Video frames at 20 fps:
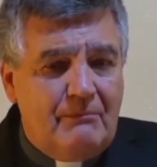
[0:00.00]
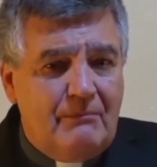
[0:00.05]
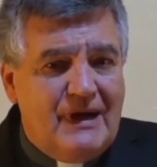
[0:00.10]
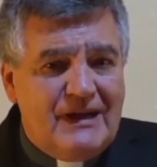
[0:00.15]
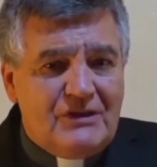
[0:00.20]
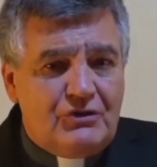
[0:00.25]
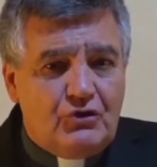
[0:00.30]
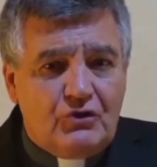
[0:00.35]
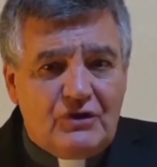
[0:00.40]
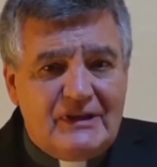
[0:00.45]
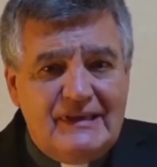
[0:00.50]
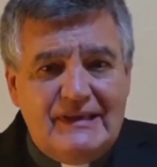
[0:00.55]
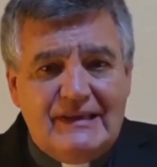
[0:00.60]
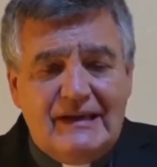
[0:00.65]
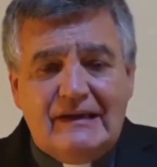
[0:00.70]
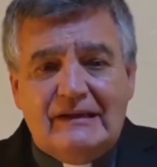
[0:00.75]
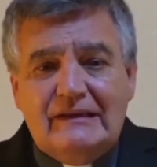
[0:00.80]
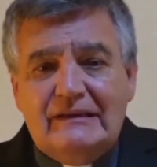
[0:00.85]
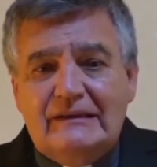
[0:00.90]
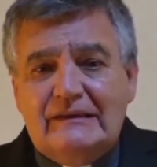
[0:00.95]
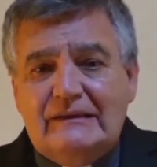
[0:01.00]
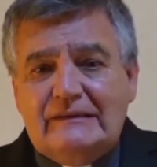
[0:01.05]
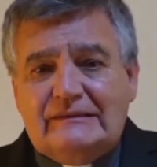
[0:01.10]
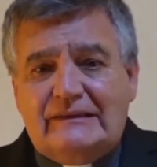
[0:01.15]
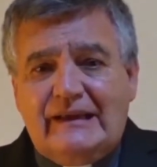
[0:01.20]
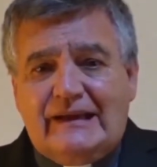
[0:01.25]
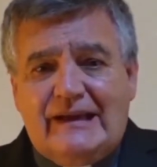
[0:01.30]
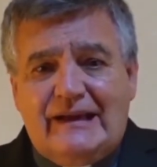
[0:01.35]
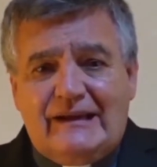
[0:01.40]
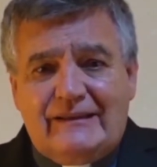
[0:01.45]
cardinals appointed
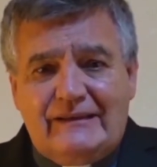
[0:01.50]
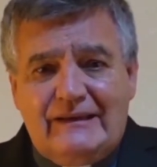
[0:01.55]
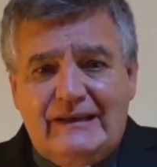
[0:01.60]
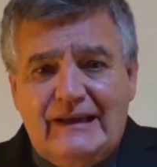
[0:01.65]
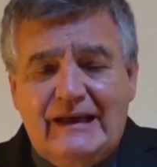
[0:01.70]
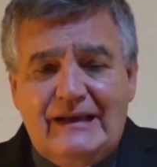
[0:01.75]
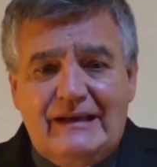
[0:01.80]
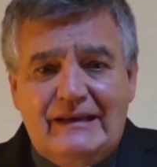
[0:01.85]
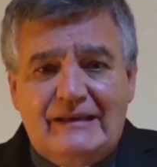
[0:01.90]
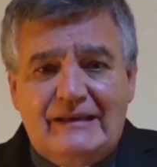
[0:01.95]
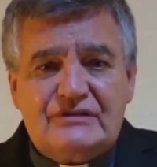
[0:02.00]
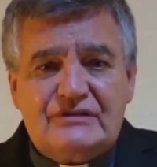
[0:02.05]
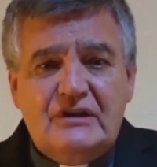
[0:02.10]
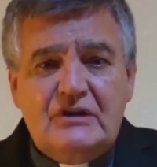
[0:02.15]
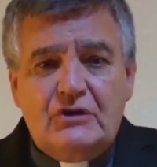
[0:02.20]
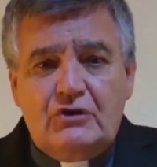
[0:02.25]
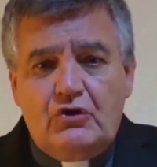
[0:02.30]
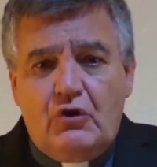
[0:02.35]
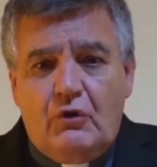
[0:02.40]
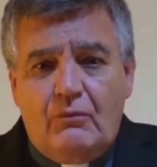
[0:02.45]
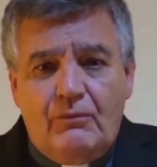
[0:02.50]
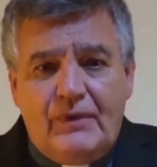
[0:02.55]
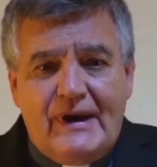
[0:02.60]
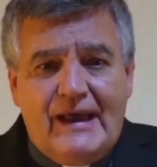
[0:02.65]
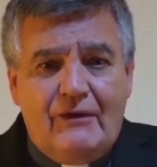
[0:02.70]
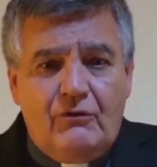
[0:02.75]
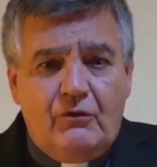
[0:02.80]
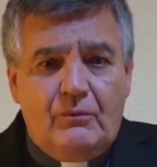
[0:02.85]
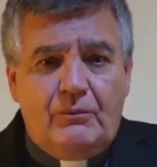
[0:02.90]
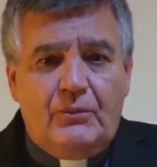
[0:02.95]
by the
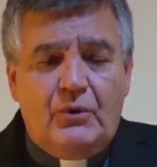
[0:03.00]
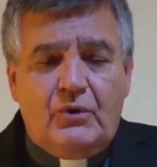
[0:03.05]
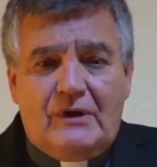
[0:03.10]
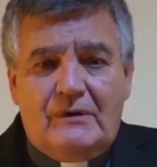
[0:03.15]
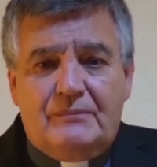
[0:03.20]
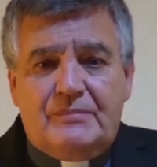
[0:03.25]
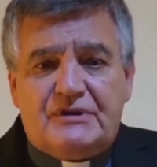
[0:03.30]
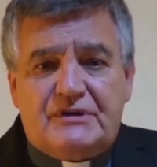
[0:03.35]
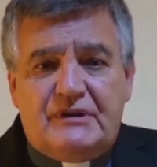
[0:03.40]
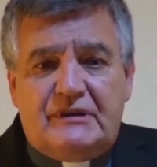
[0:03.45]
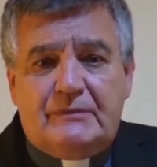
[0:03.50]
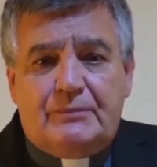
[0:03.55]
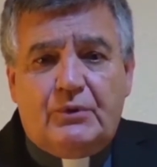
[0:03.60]
present pontiff,